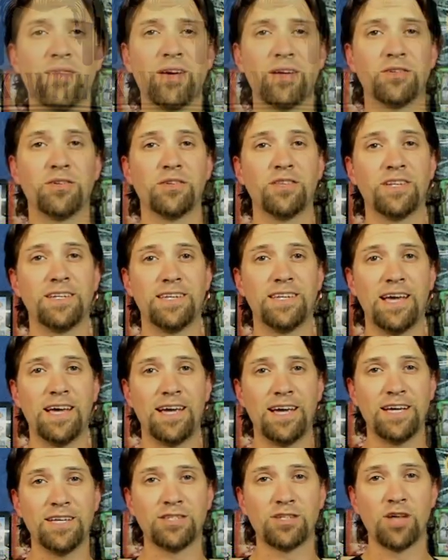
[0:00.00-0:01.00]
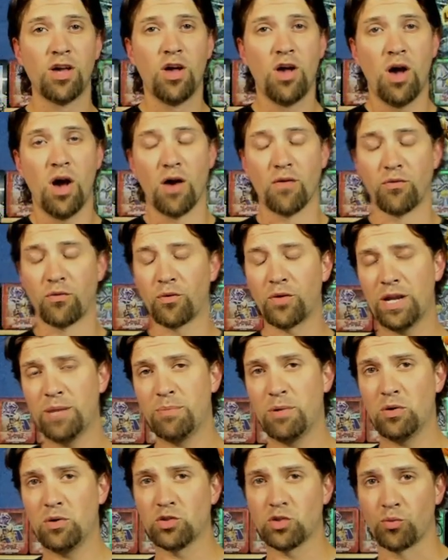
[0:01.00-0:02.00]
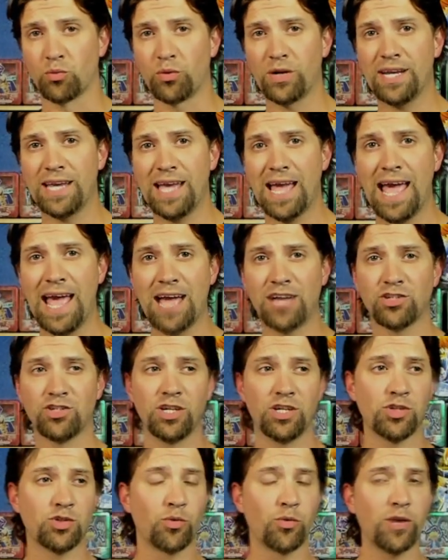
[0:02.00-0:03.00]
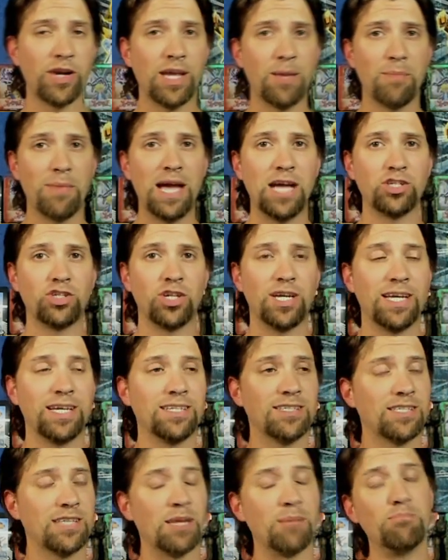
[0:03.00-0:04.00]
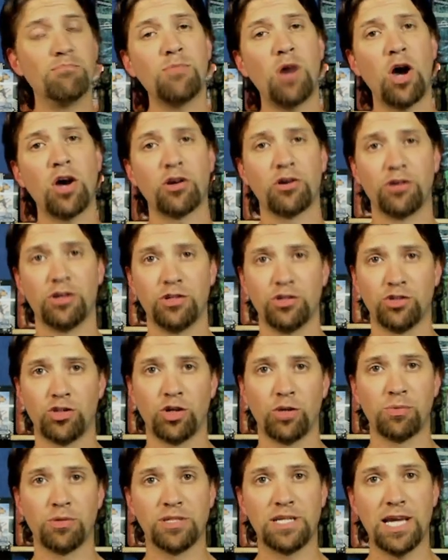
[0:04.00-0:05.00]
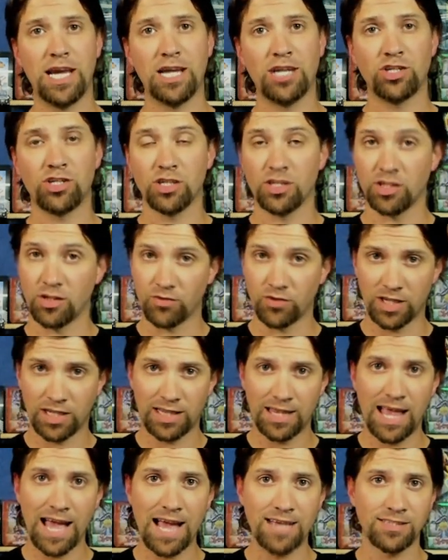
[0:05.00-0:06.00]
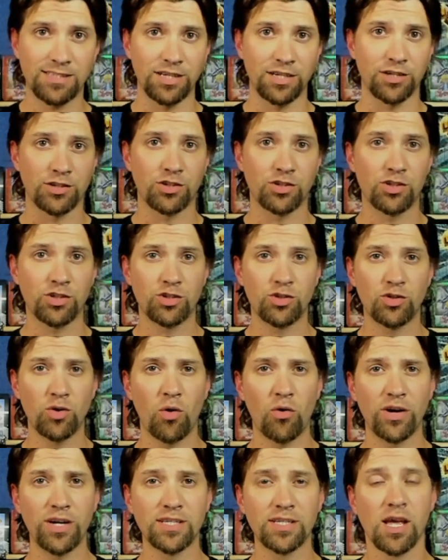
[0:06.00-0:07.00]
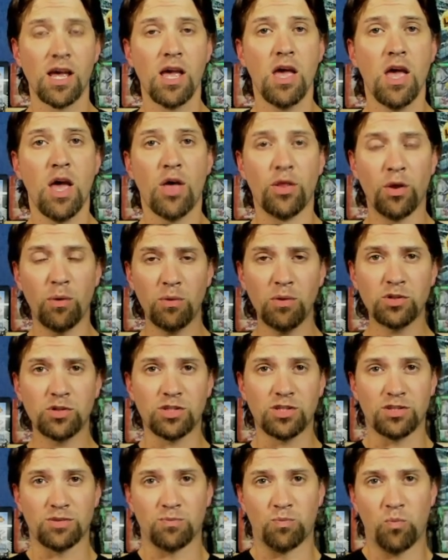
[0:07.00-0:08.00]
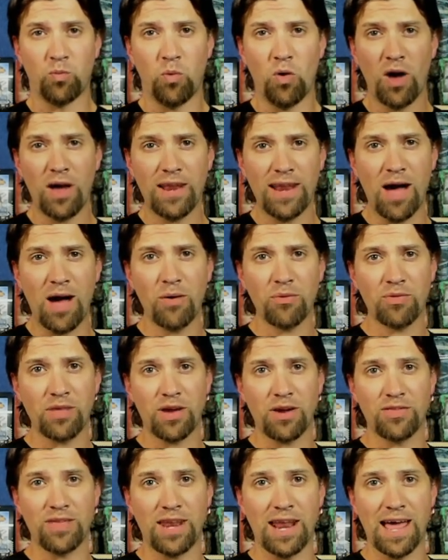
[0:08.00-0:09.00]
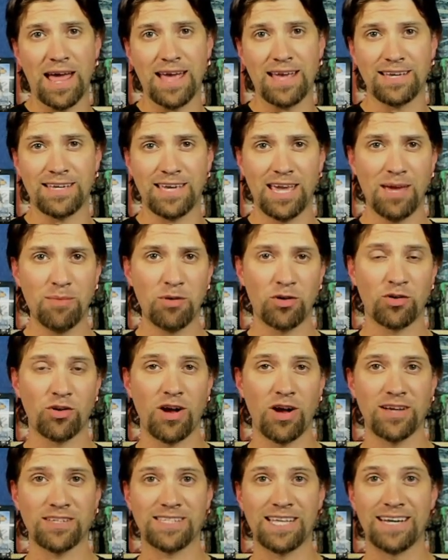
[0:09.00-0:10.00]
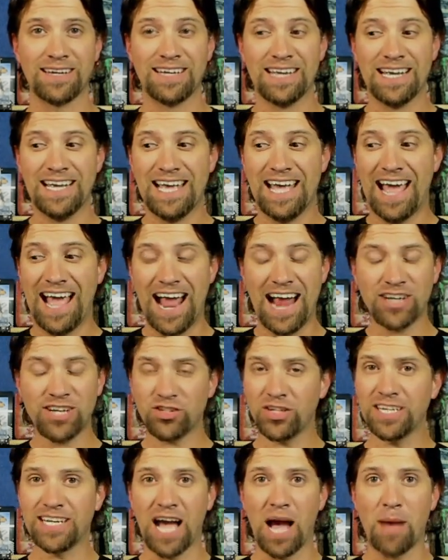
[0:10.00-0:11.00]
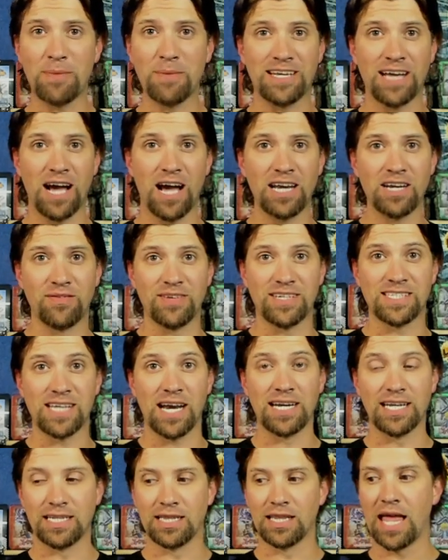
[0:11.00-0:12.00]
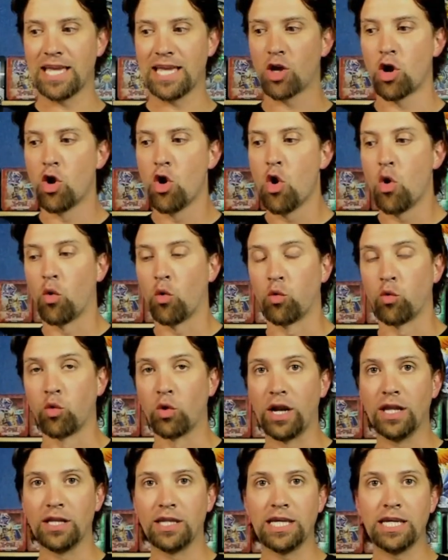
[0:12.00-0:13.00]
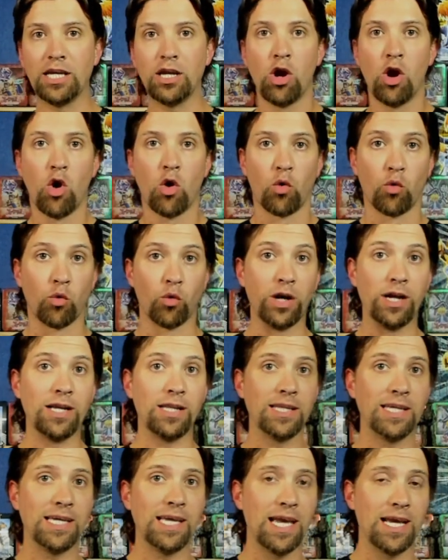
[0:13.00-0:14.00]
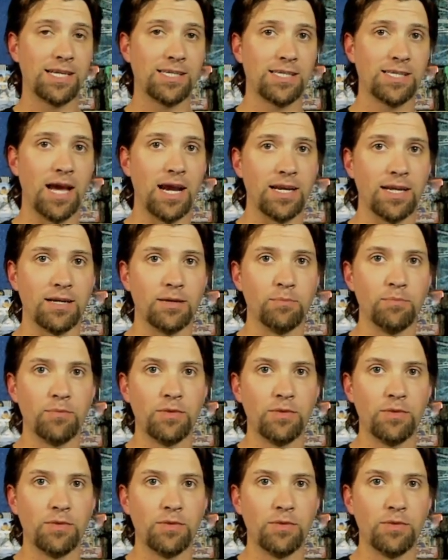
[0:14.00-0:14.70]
entered the days of reboots, rehashes, reimaginings, and modern interpretations of classic stories, there was one out there that I came across that actually got me kind of excited, like really, really excited.